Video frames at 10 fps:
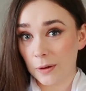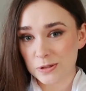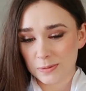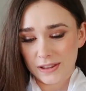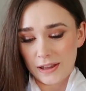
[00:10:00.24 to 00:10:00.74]

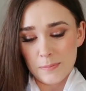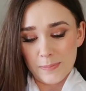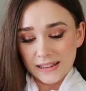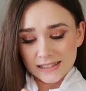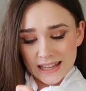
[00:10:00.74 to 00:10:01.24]
comes with a
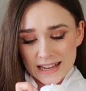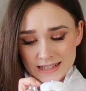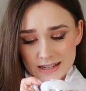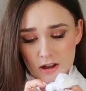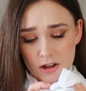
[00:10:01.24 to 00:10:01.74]

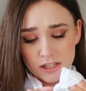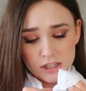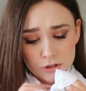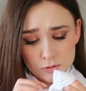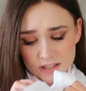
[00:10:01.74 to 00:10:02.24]
built-in
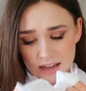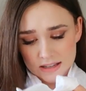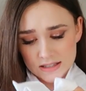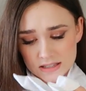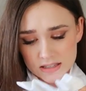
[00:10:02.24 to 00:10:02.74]
IQ
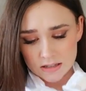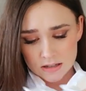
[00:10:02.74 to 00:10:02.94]
test.